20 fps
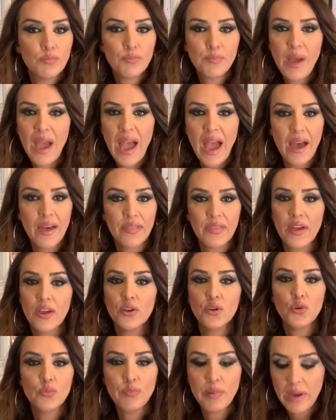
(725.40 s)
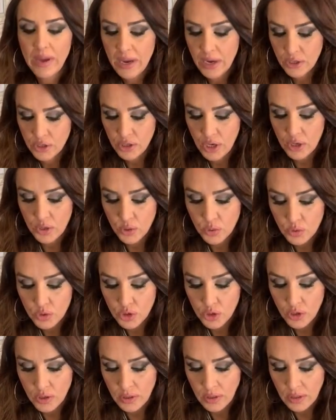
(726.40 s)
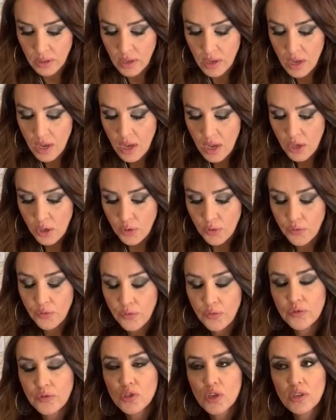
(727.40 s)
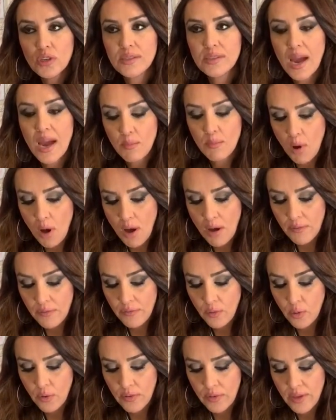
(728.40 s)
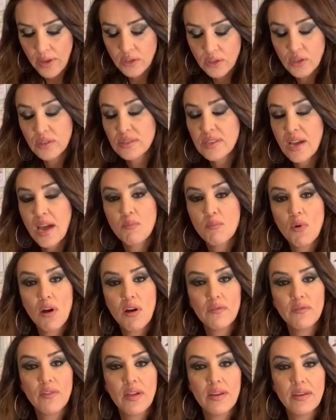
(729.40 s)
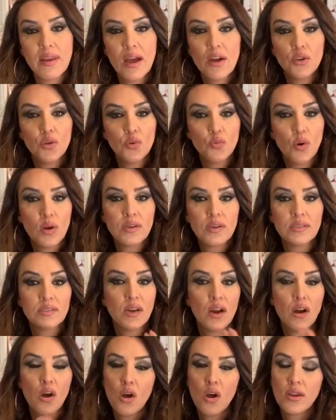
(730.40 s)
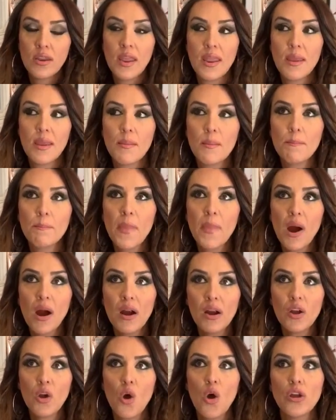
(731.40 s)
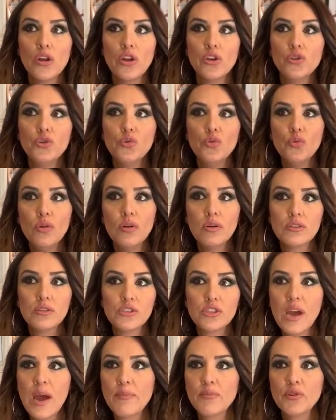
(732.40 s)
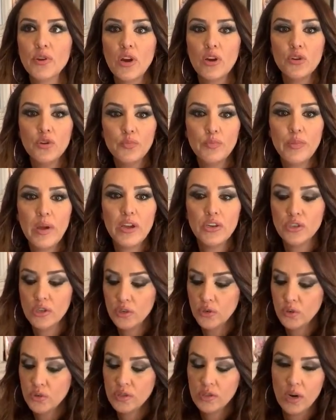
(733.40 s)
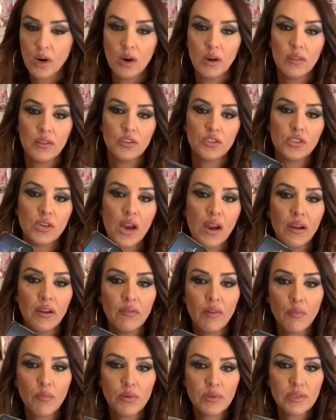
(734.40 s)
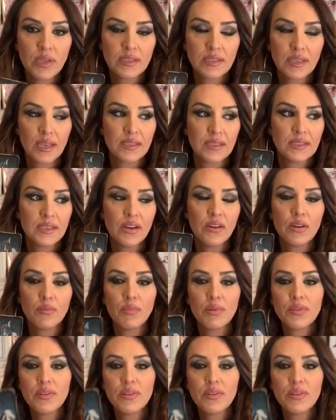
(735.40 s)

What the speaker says: path, a new page, a new journey. You took time off, or they took time off, and now you want to embark on a new chapter, a new page, a new start. The Chariot represents Cancerian, but